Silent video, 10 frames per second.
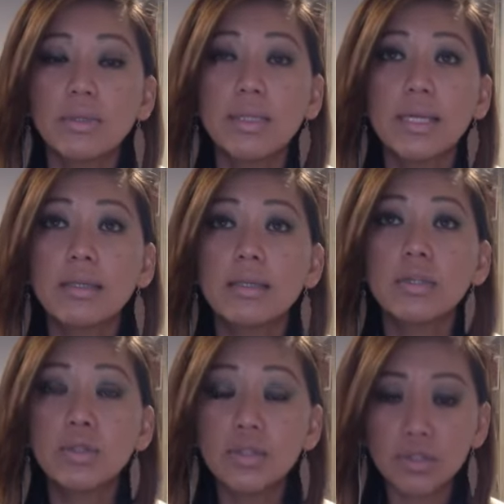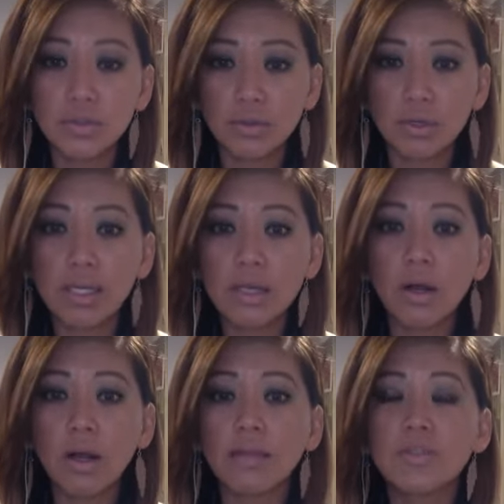Like your story
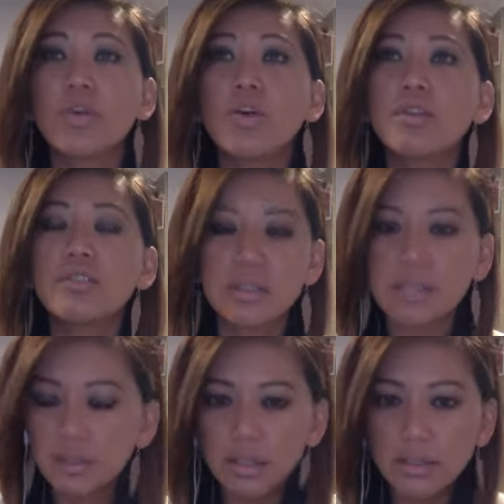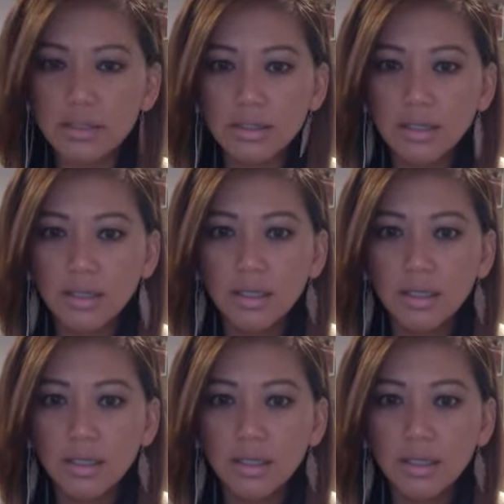has all the secrets.